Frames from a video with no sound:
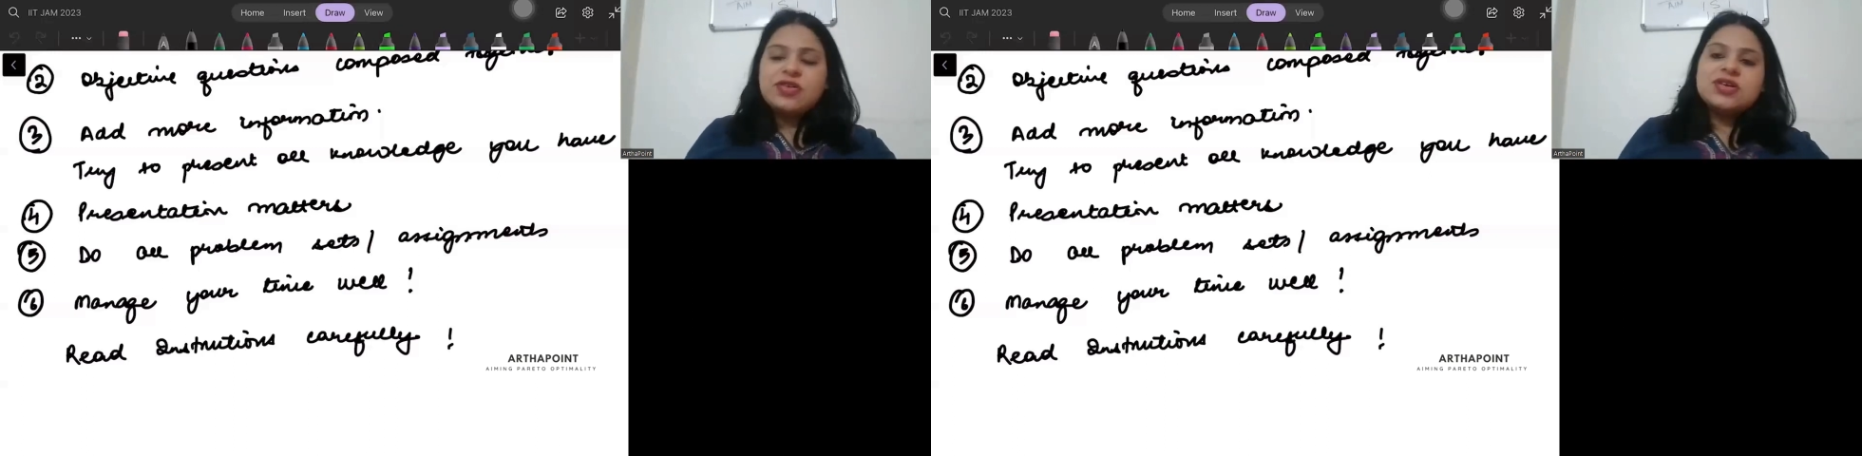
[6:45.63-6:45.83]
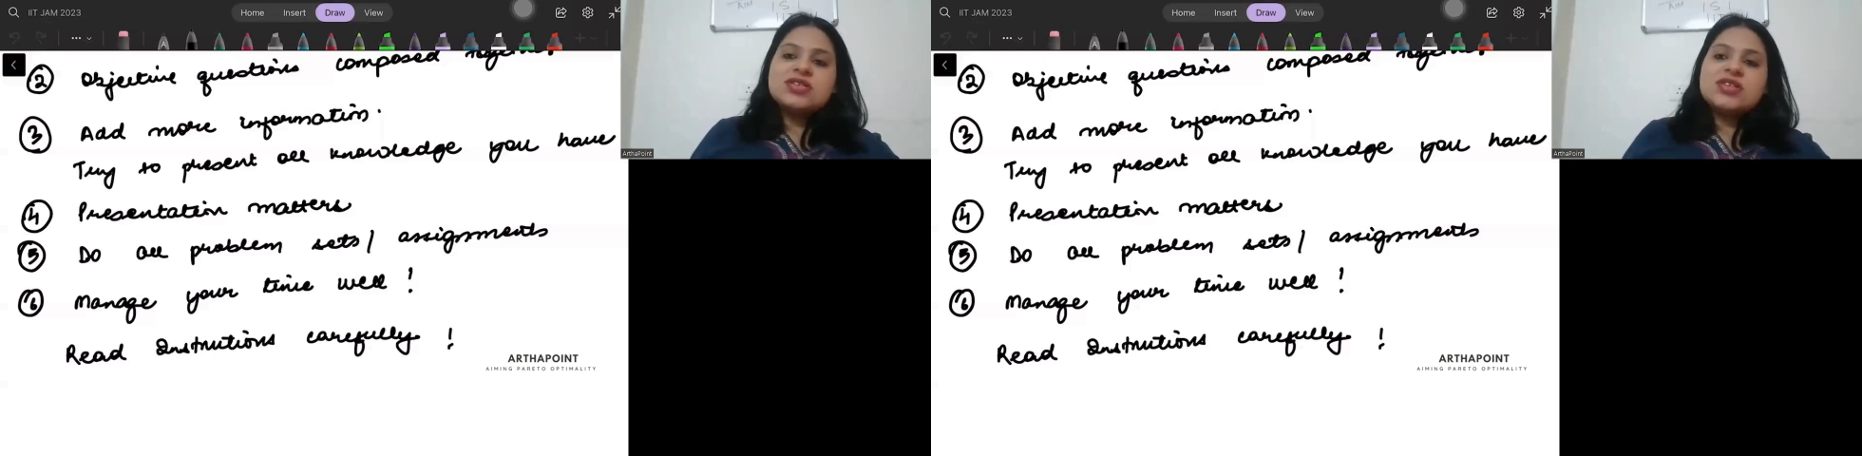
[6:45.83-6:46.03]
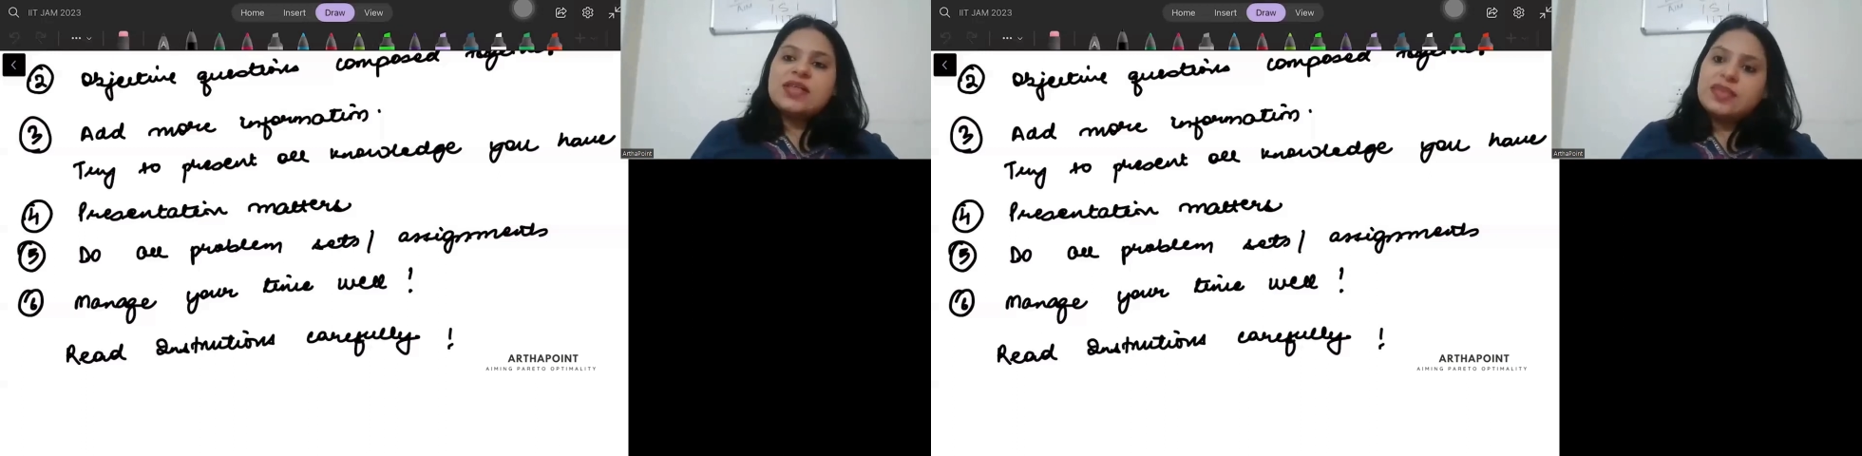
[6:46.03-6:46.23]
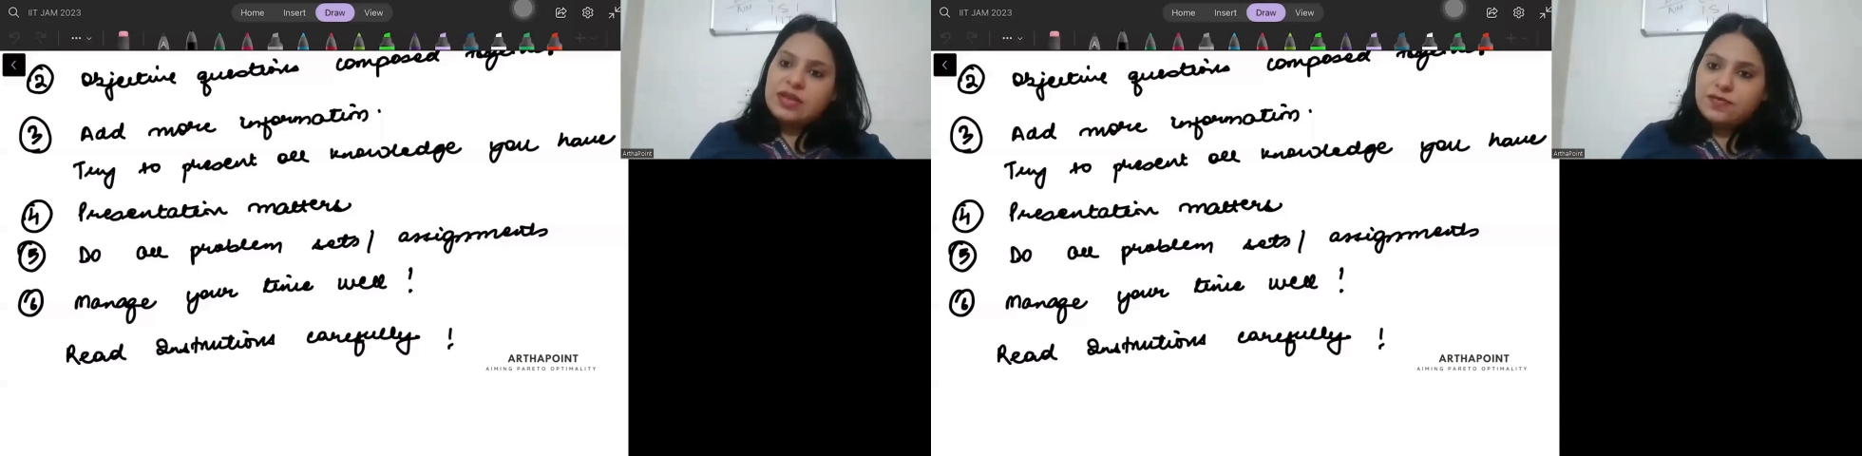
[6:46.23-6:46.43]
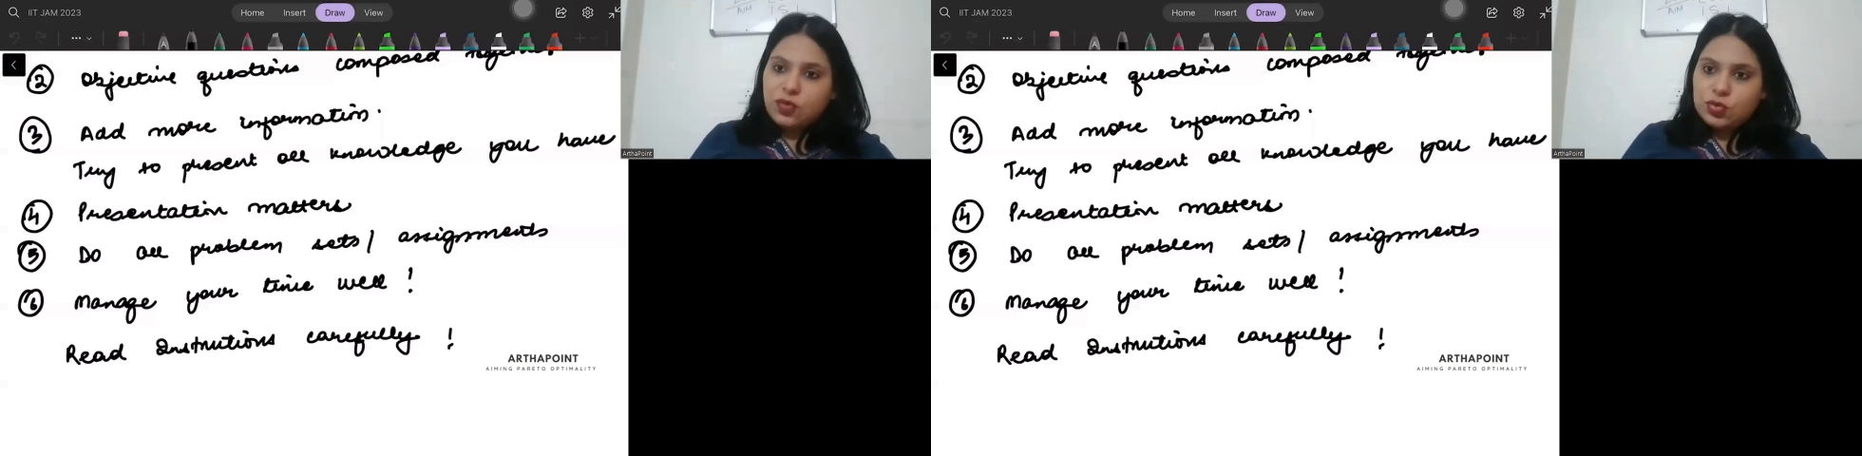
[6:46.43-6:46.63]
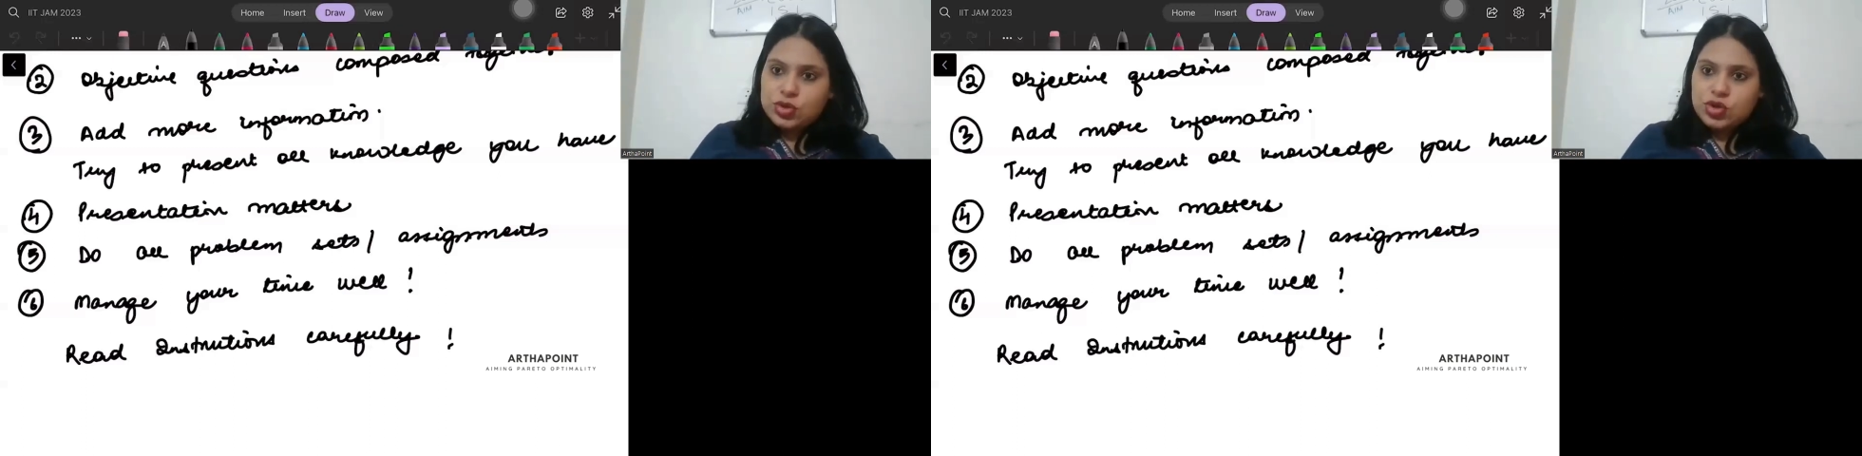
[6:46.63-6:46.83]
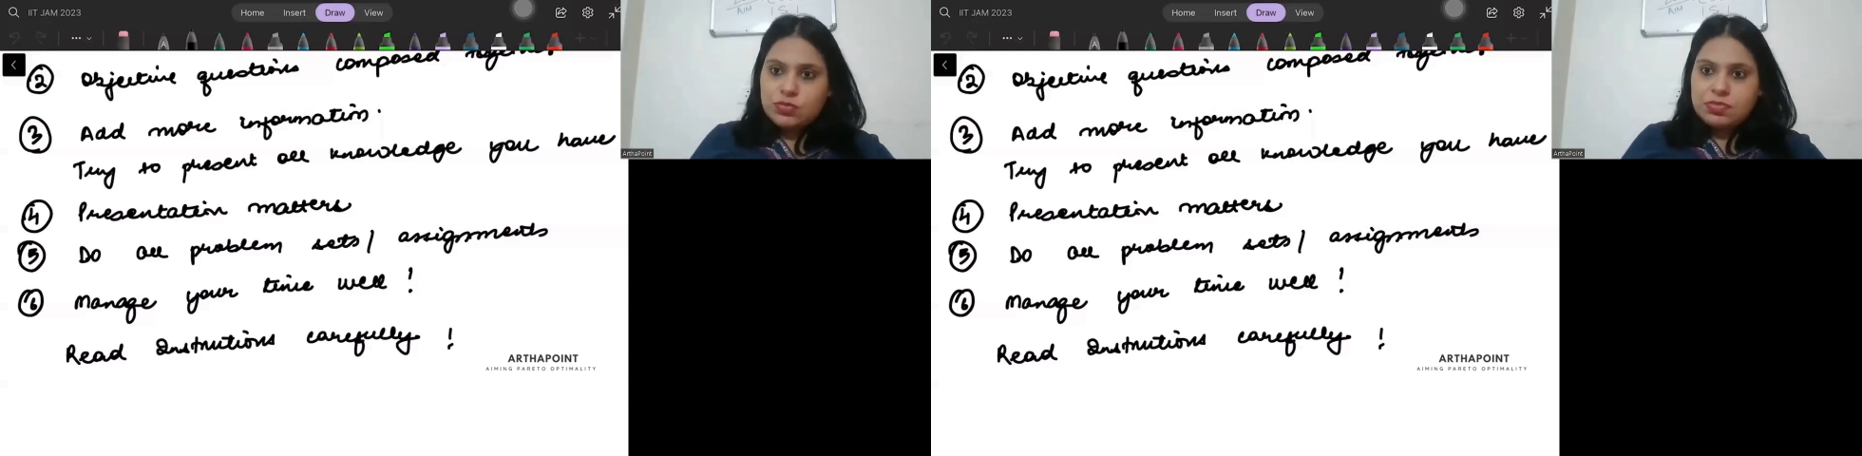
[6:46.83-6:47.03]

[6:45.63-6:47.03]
first and then focus